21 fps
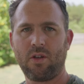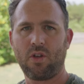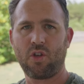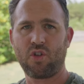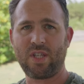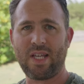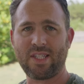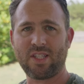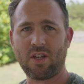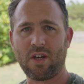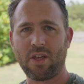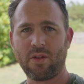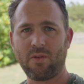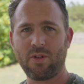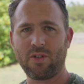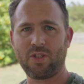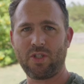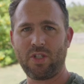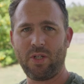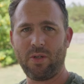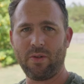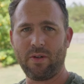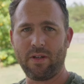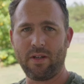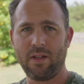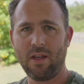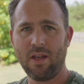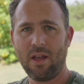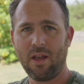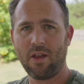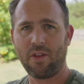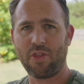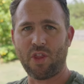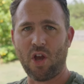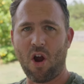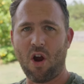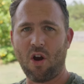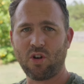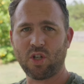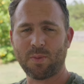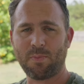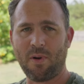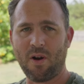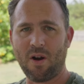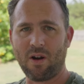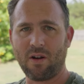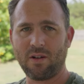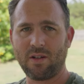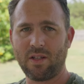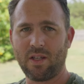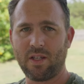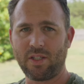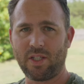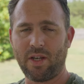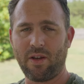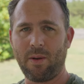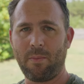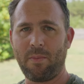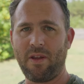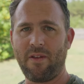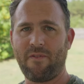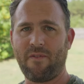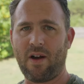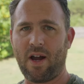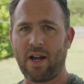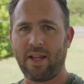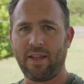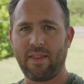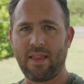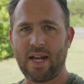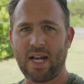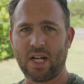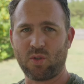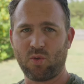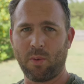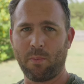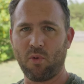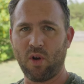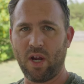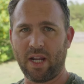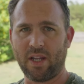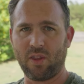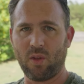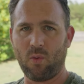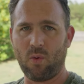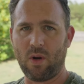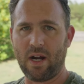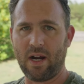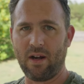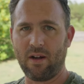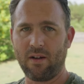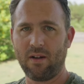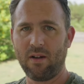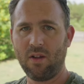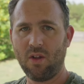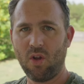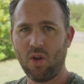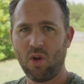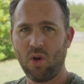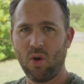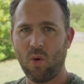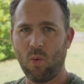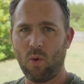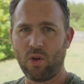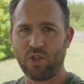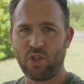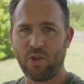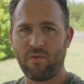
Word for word: So that's all there is to it. The hardest part is going to be finding the actual break in the wire. Once